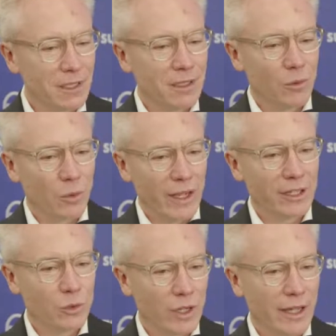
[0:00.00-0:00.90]
where
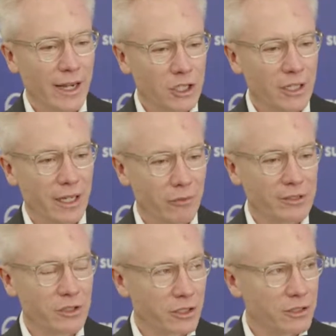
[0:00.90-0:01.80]
do I actually have
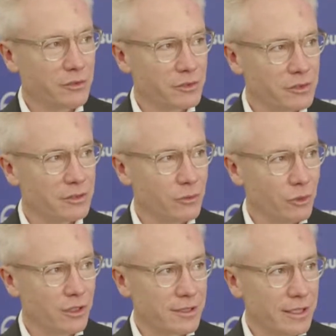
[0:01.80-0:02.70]
alternatives
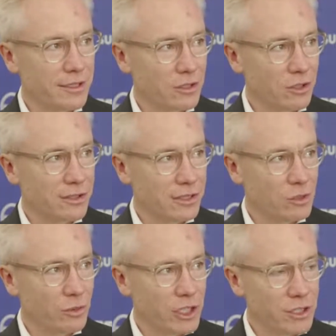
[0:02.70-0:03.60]
for single source
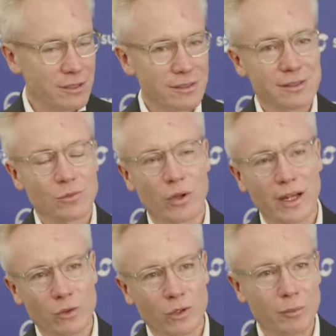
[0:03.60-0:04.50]
situations?
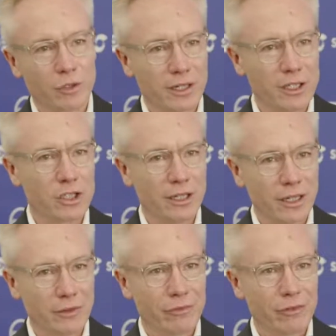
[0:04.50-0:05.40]
Where do I potentially
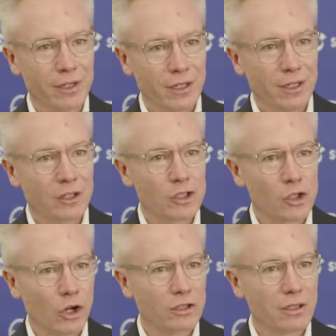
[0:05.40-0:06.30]
have
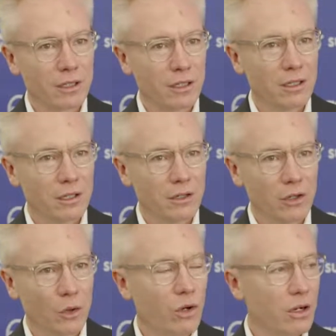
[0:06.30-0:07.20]
shorter
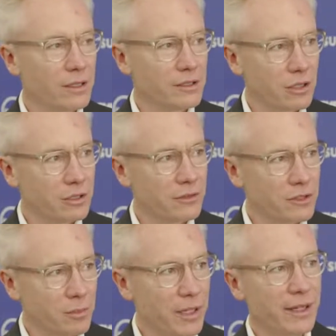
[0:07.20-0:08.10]
local alternative
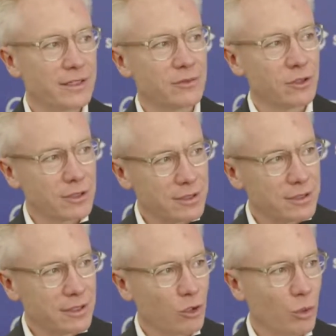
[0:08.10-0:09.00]
suppliers versus
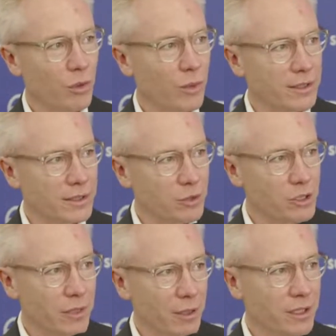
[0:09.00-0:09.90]
the global ones,
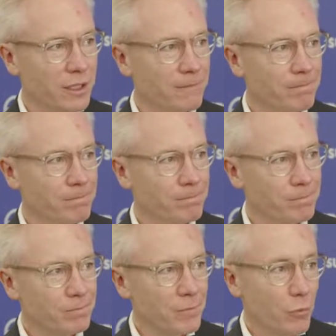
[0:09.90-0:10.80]
which may be
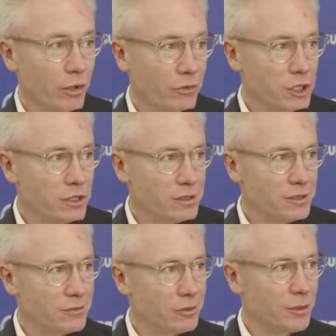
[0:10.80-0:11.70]
more efficient
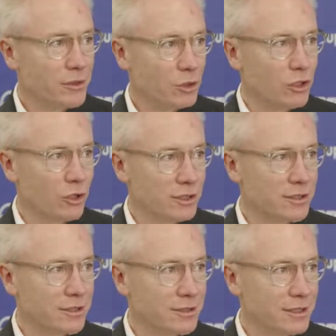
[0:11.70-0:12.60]
from a total cost?